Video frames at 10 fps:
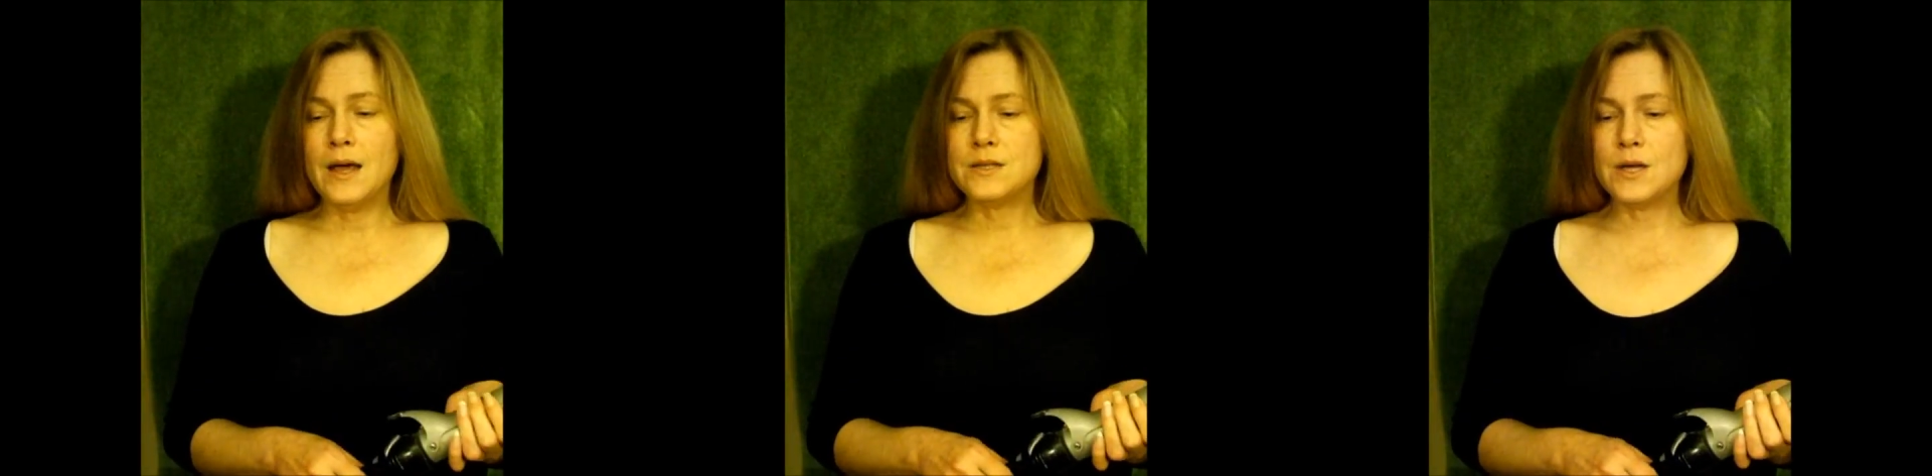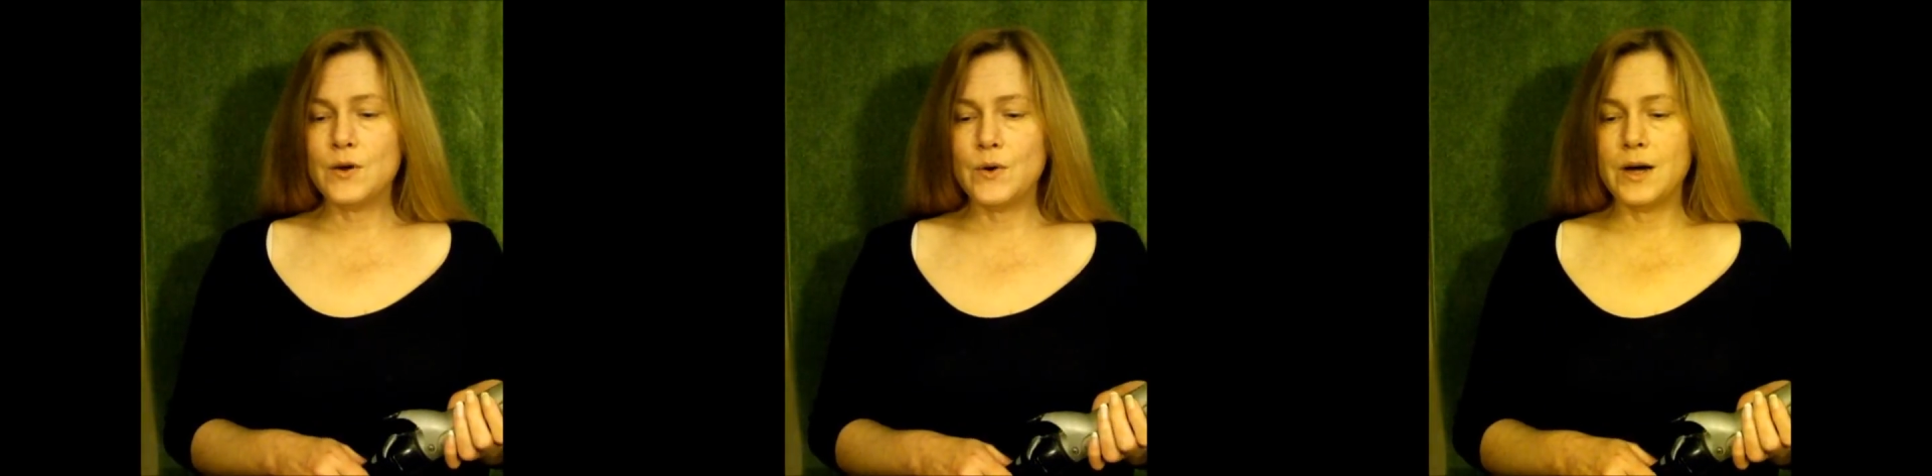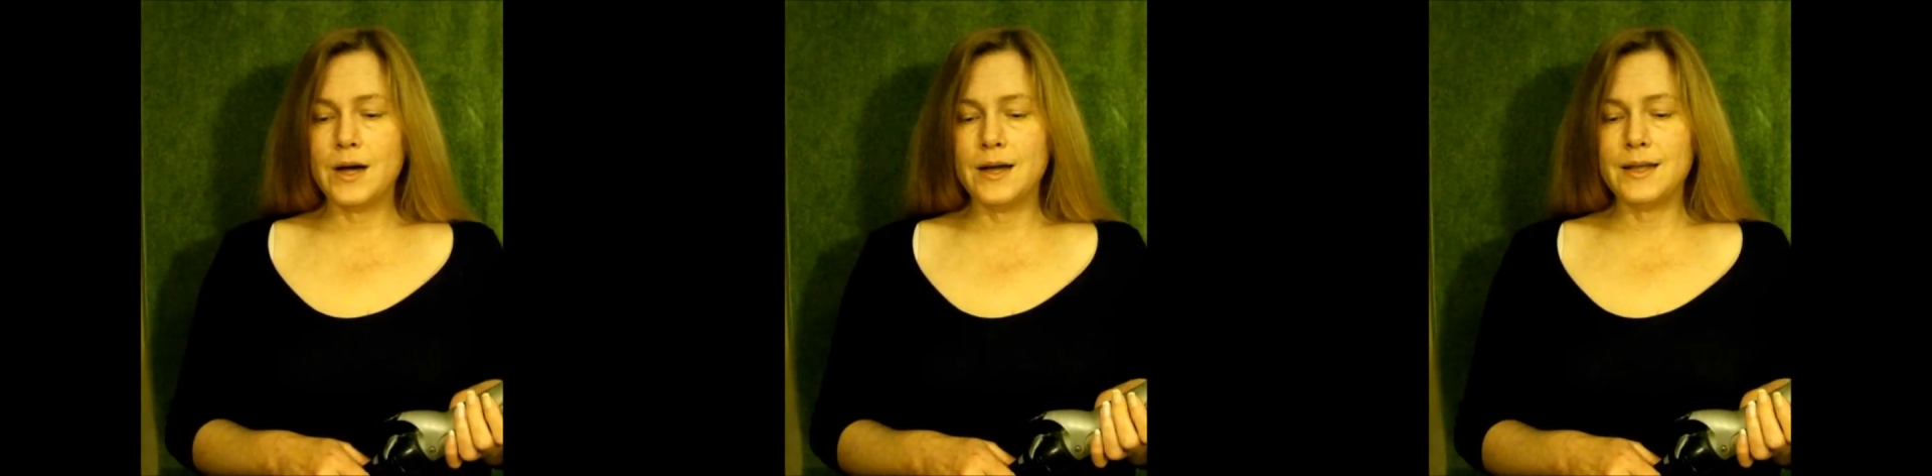So
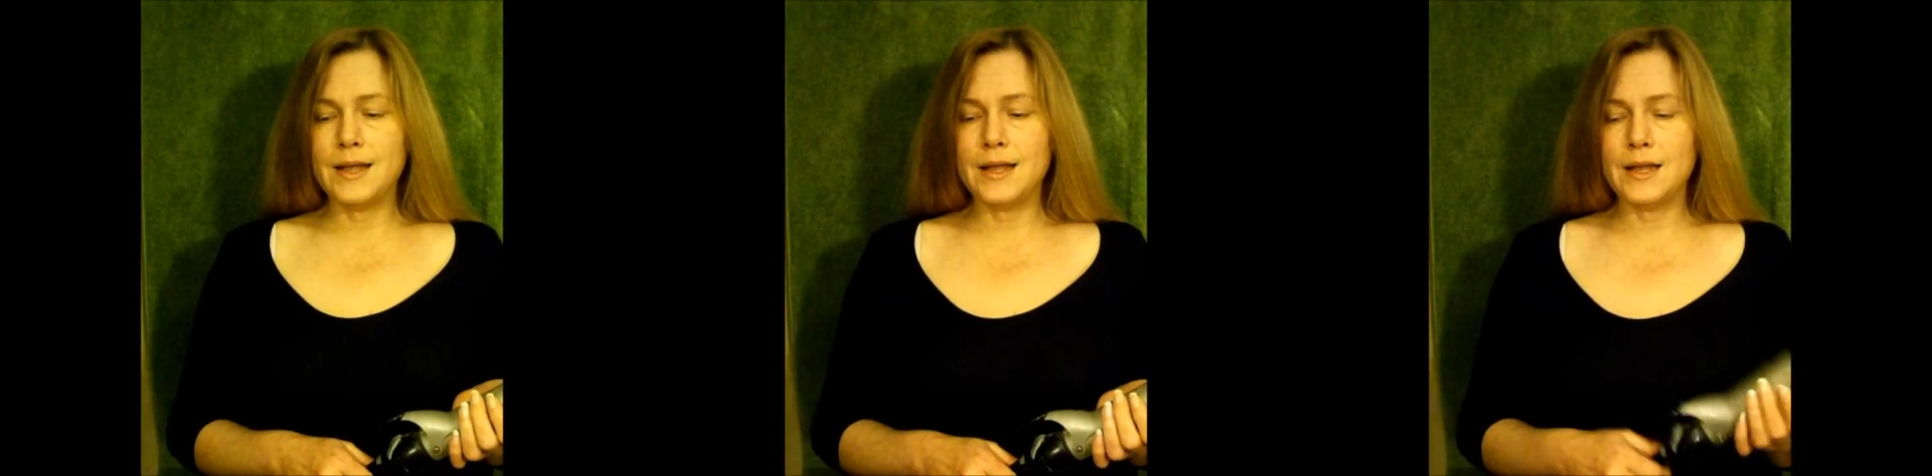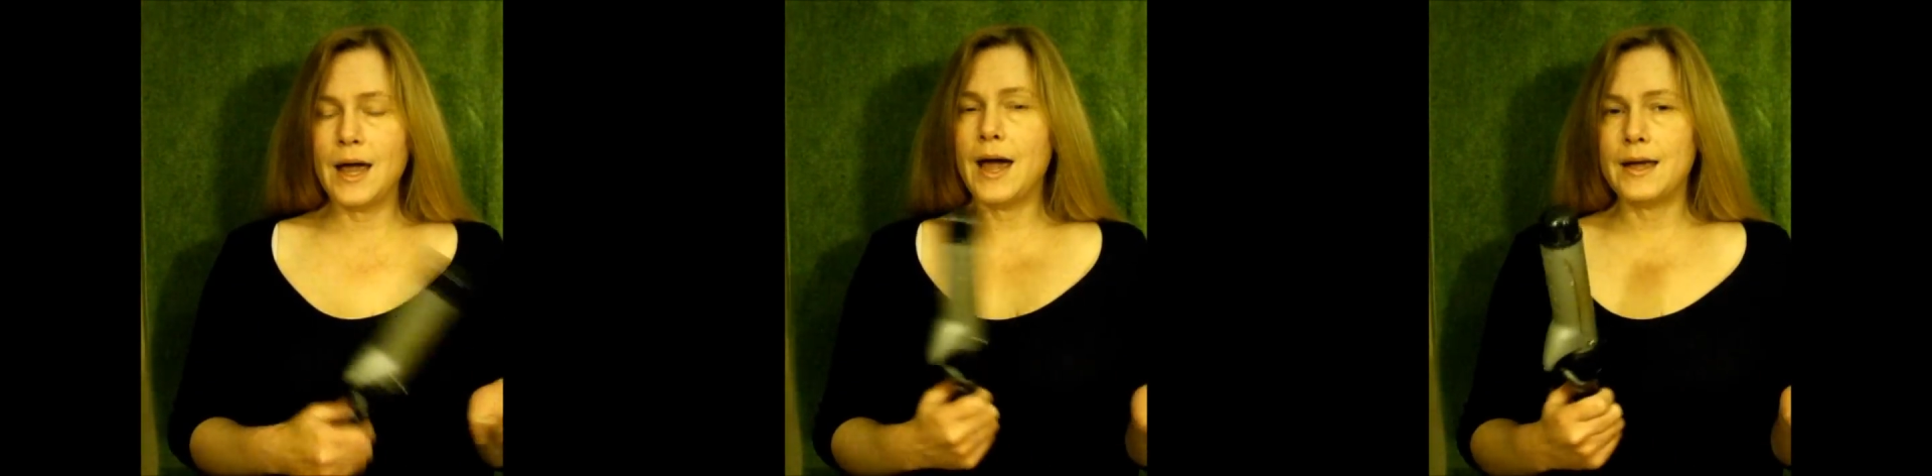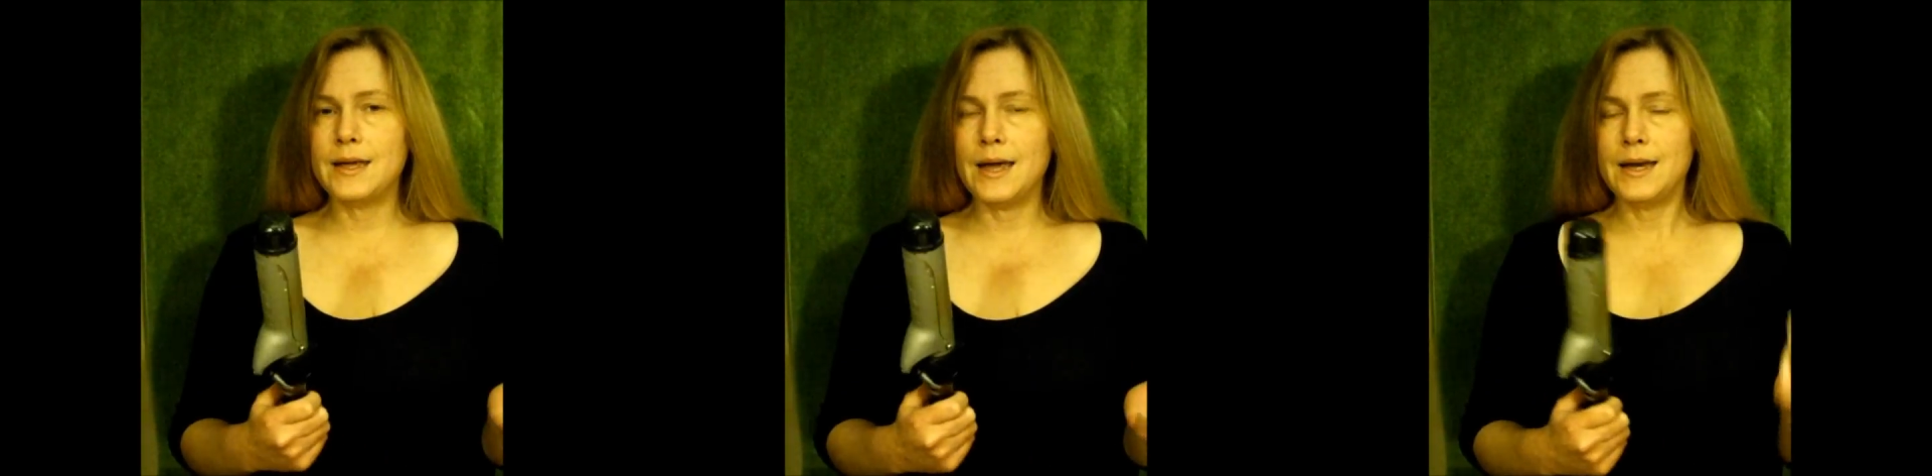
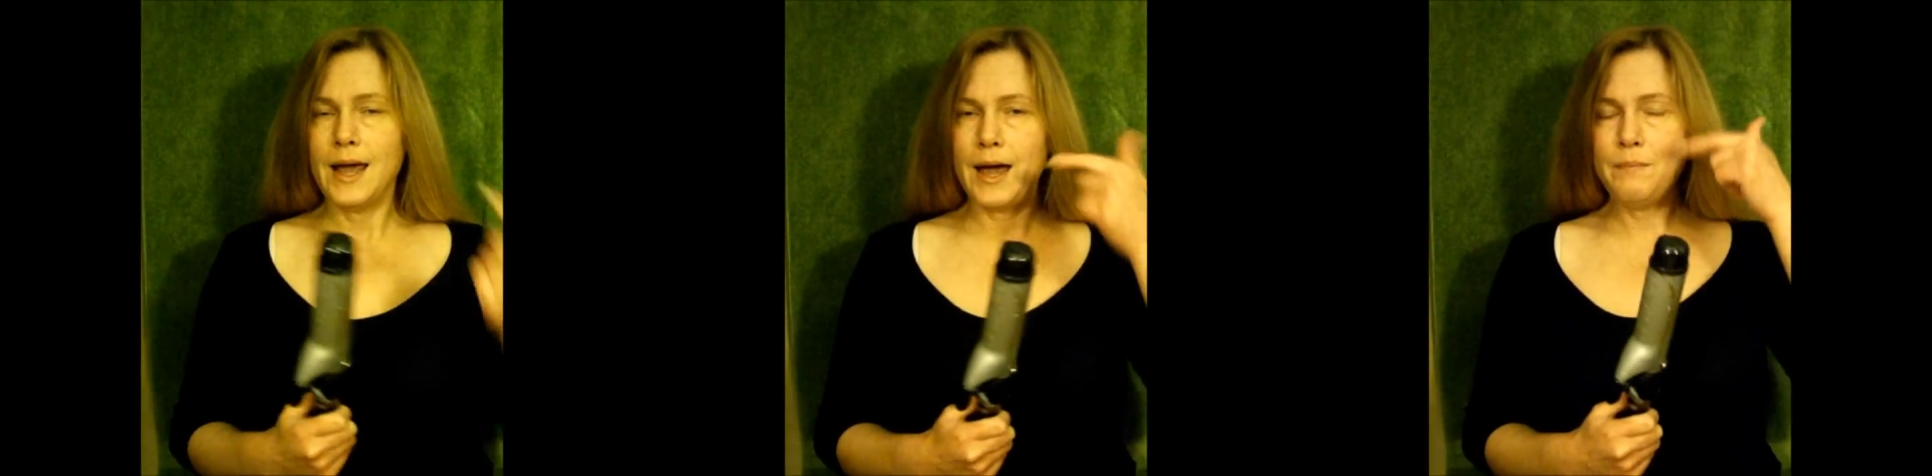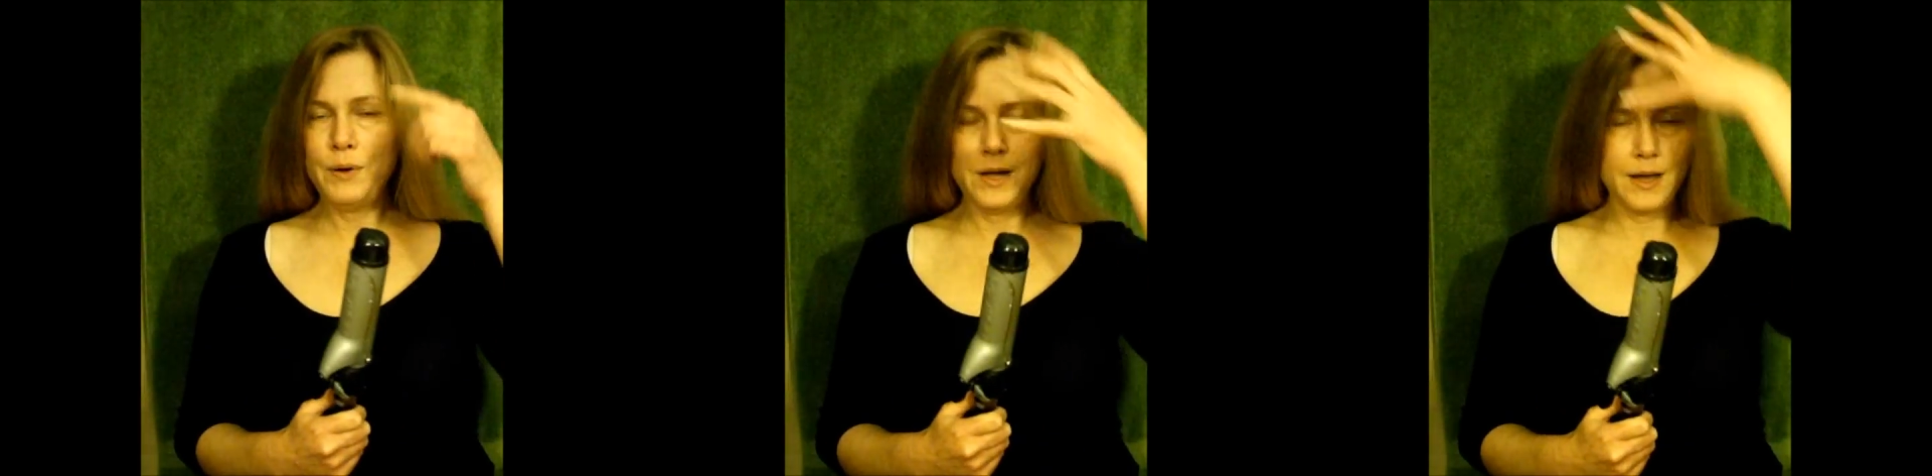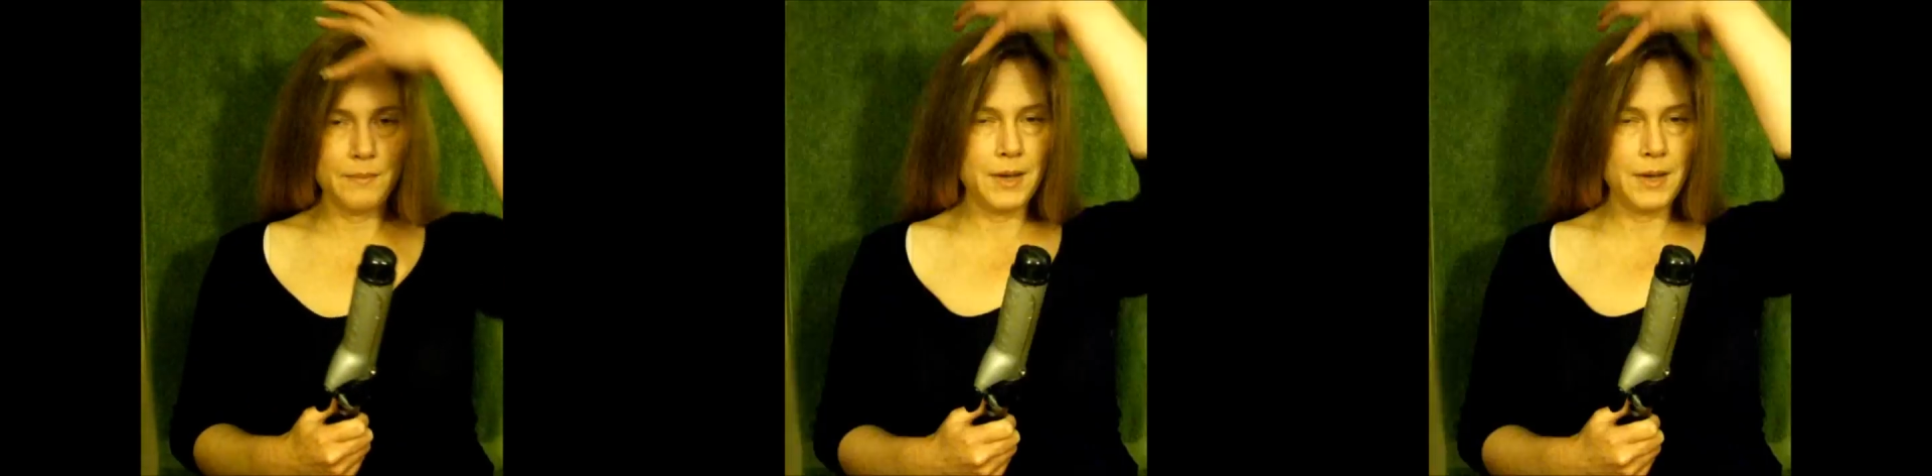I'm